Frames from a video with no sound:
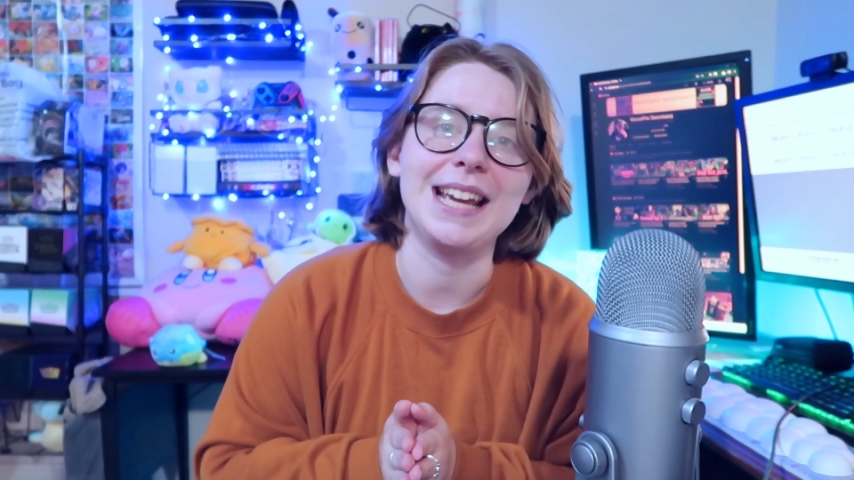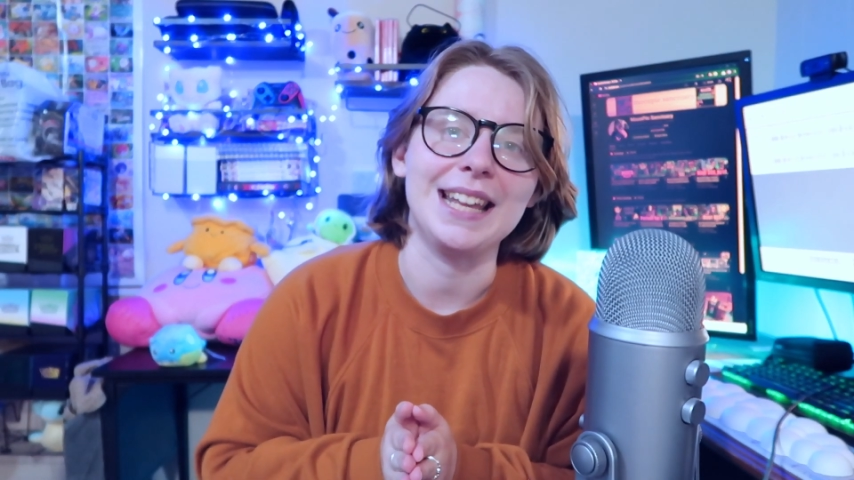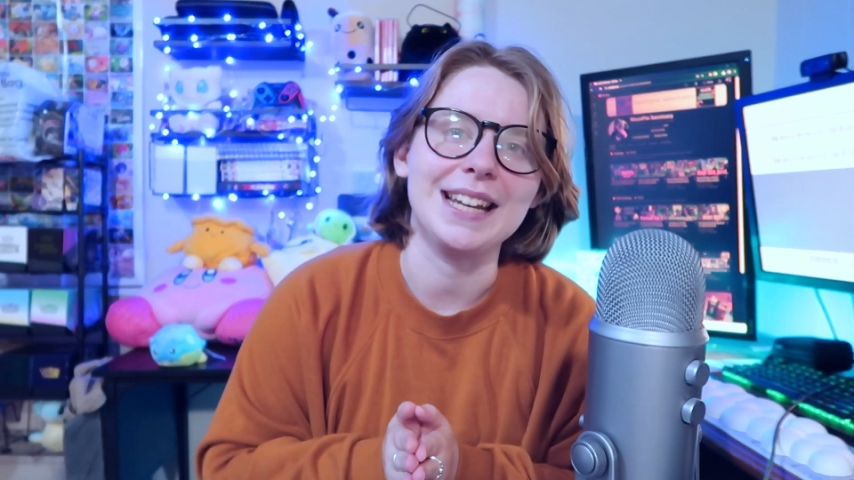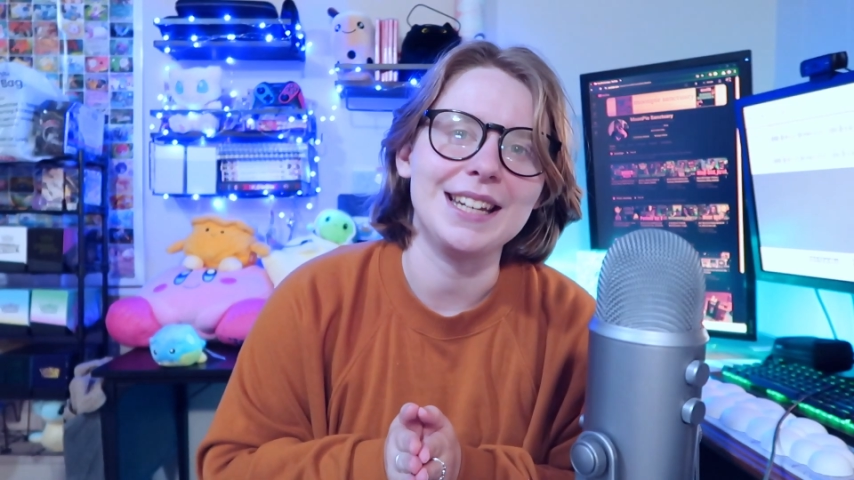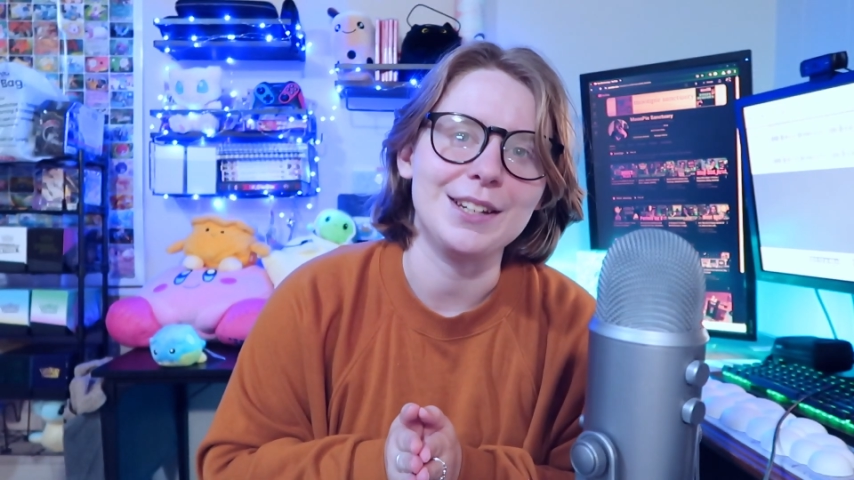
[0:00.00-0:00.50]

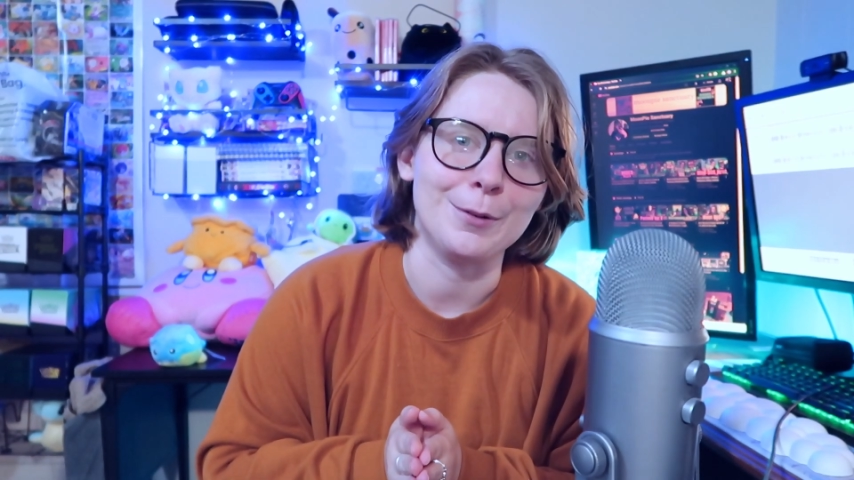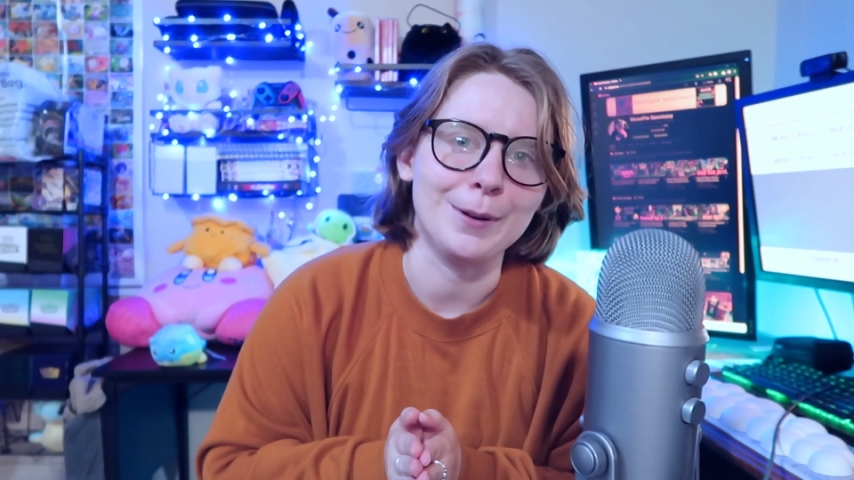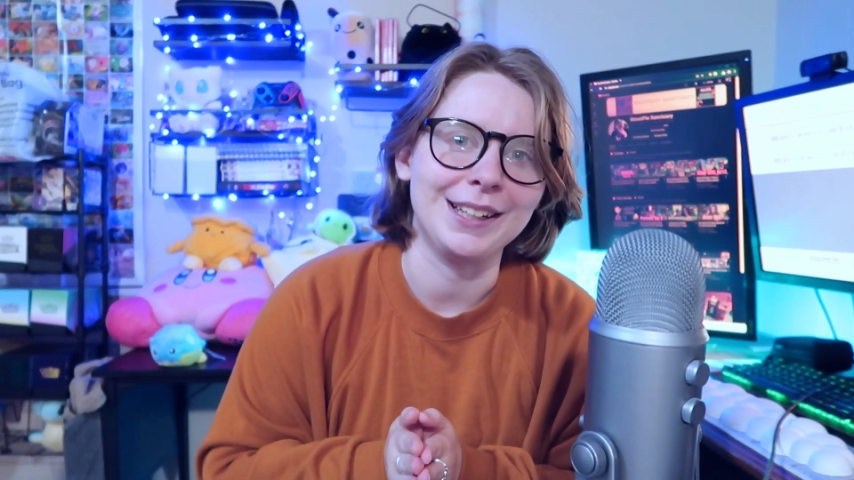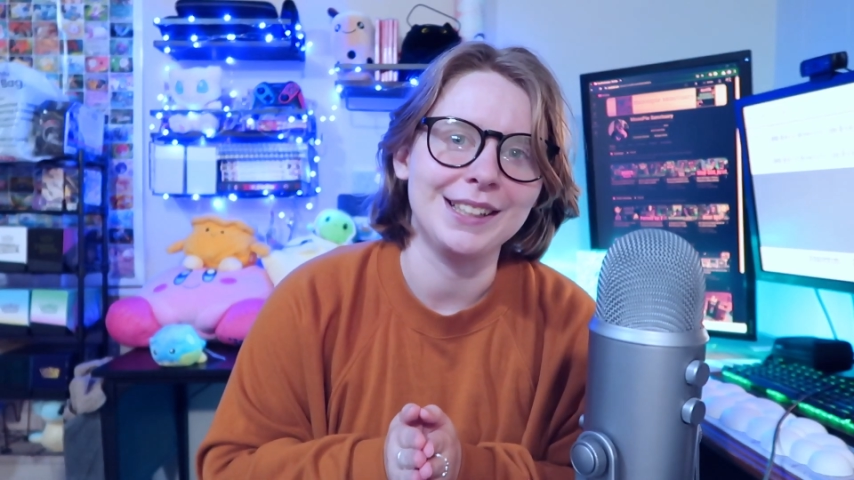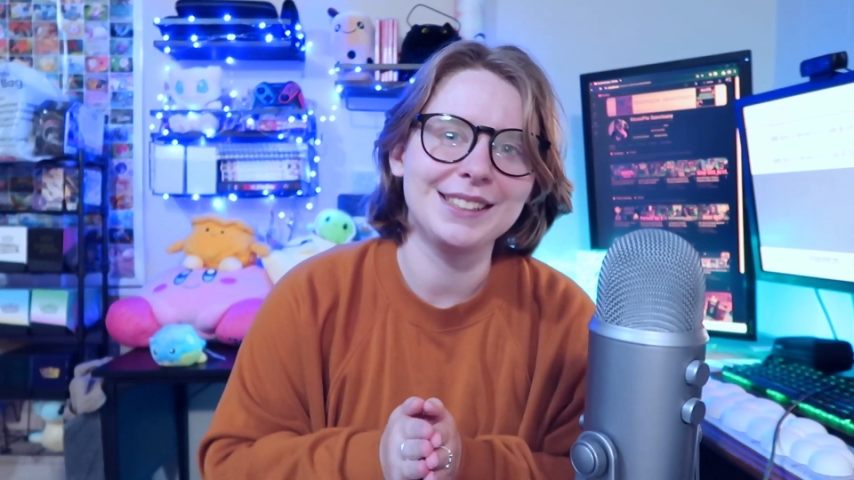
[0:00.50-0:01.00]
in a new
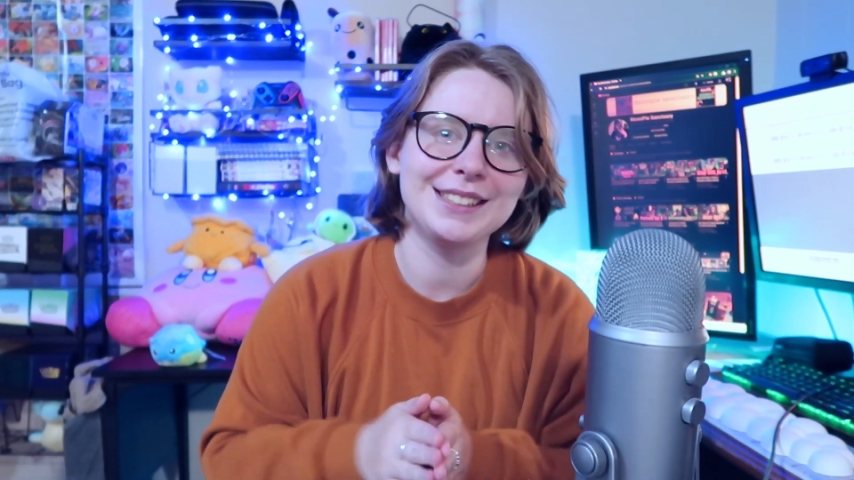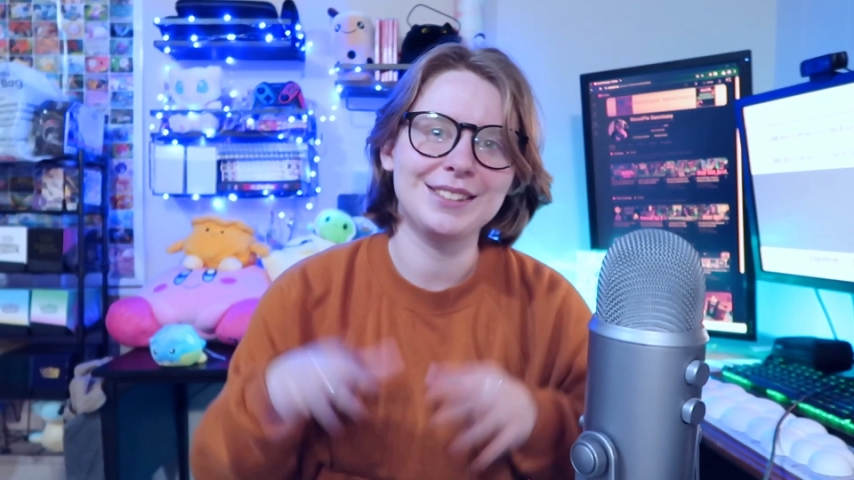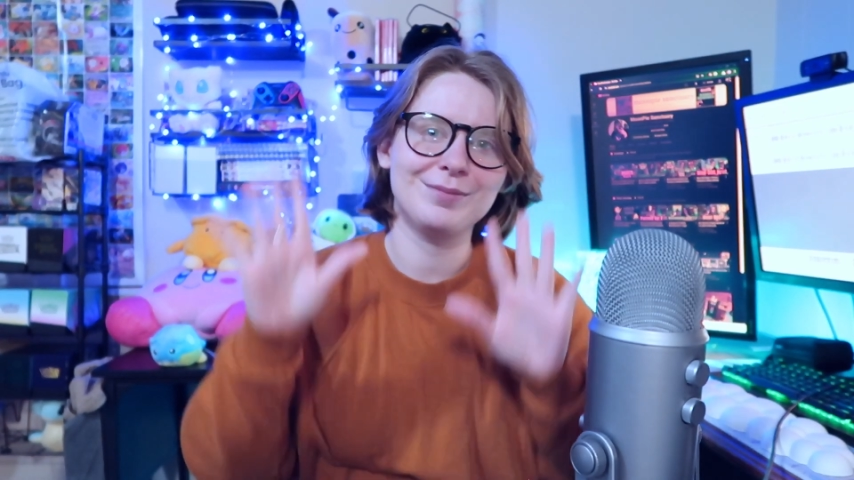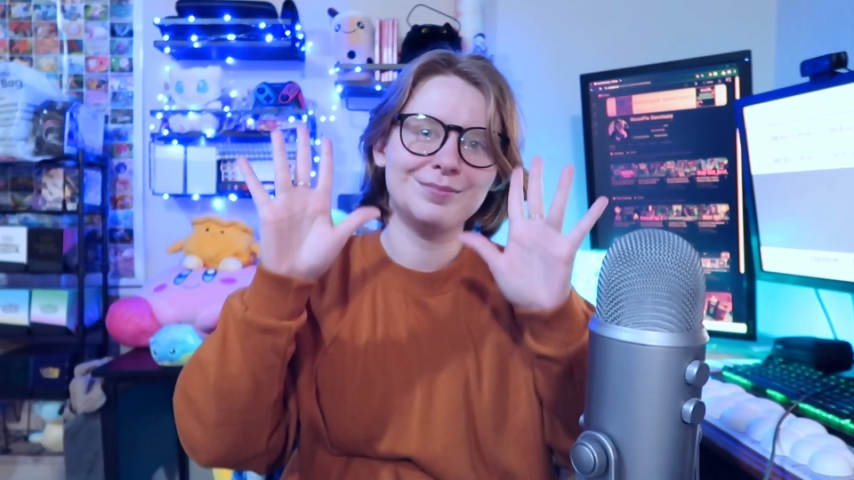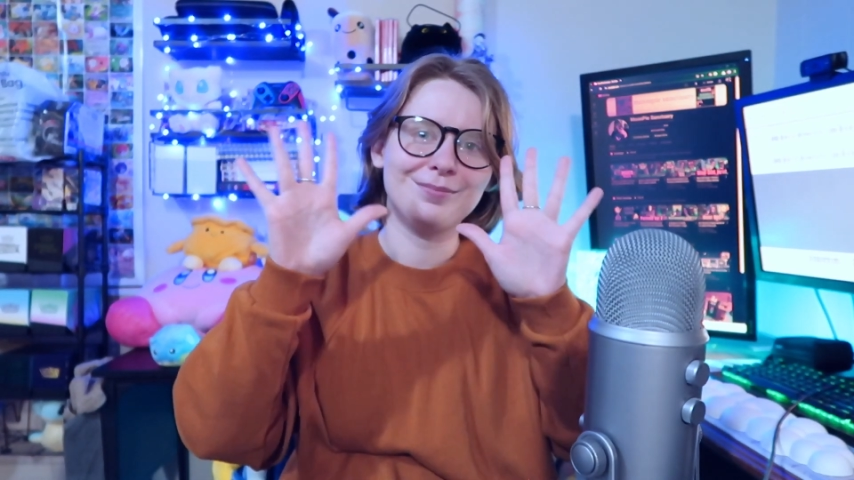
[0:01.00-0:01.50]
one.
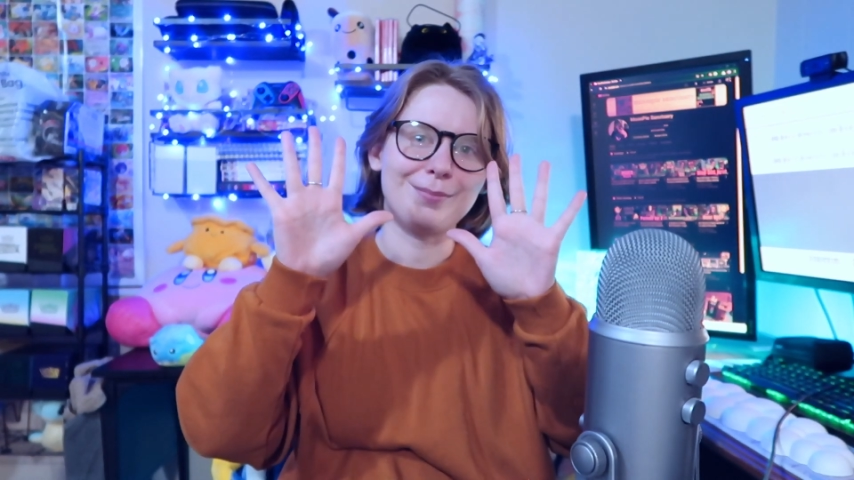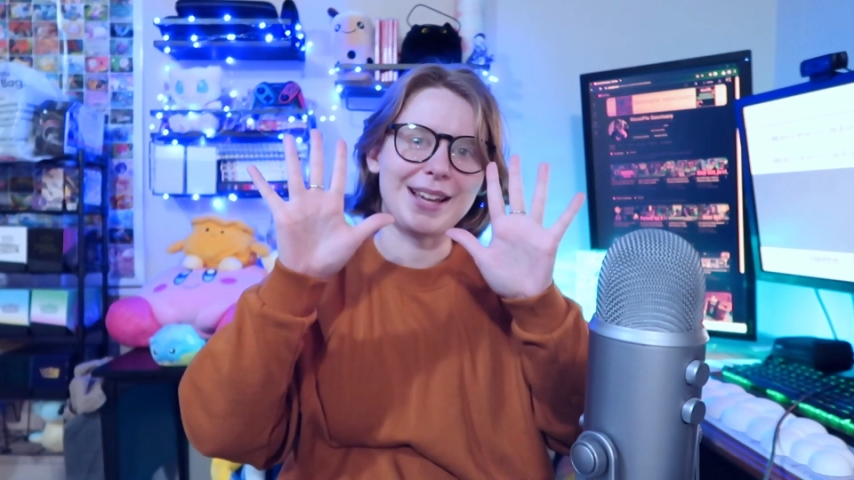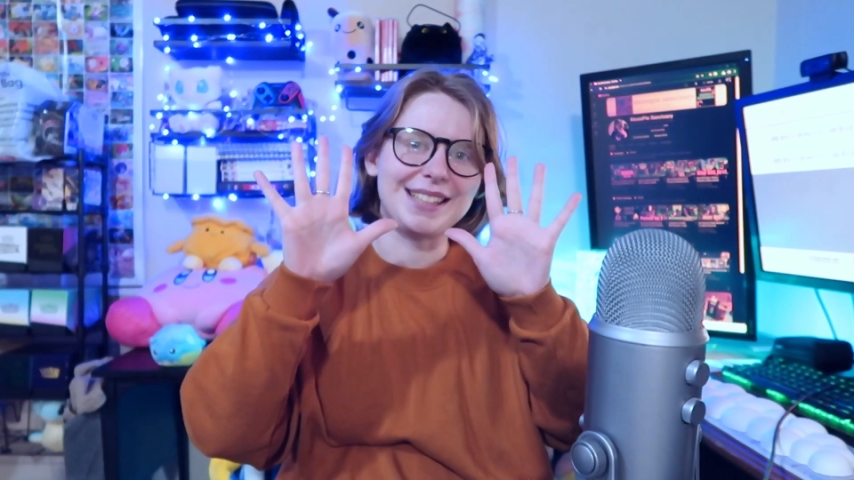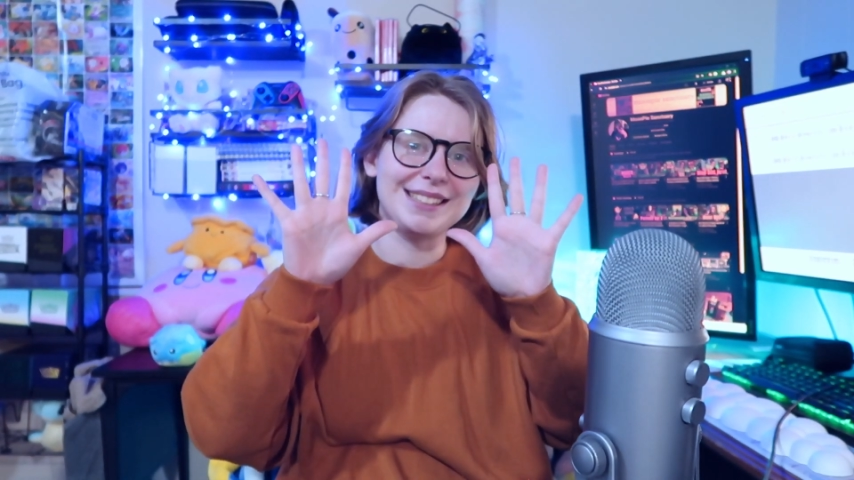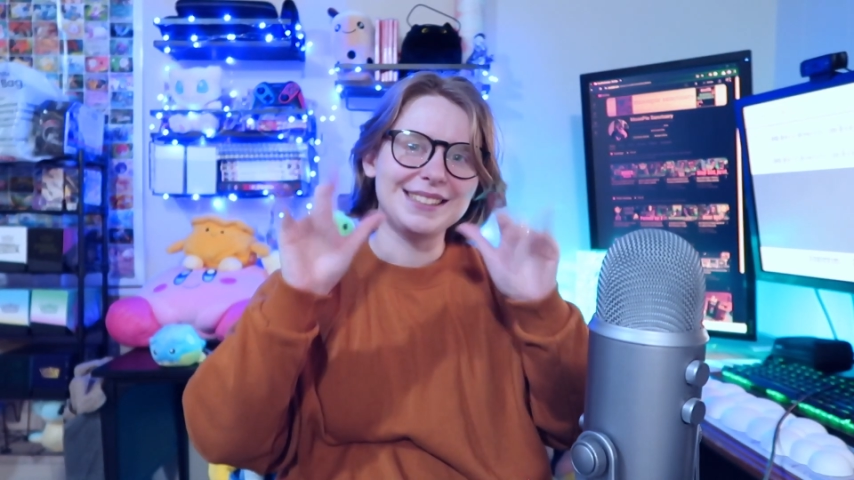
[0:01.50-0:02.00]
Bye.